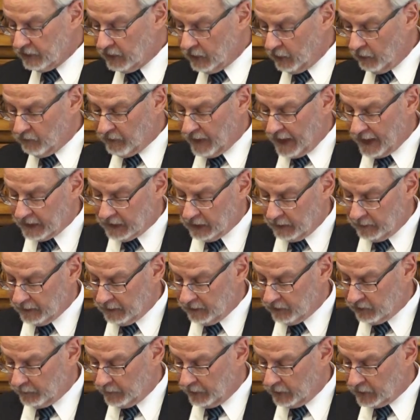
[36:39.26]
no vacuum in
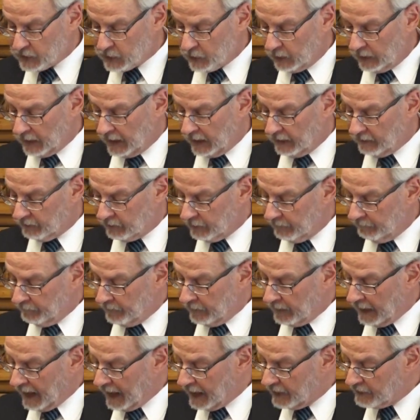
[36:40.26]
a spiritual life,
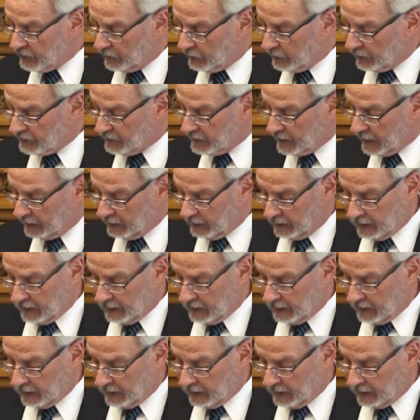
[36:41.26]
as there is none